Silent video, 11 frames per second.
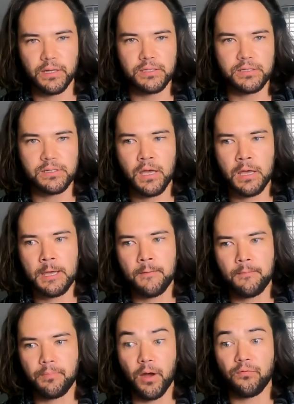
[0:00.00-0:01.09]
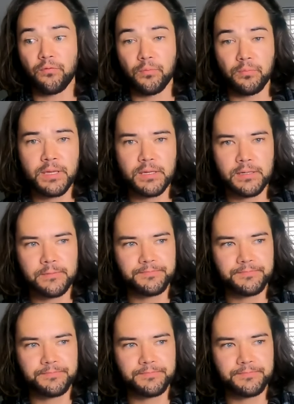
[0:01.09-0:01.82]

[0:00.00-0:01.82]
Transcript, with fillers: is. Now, for me,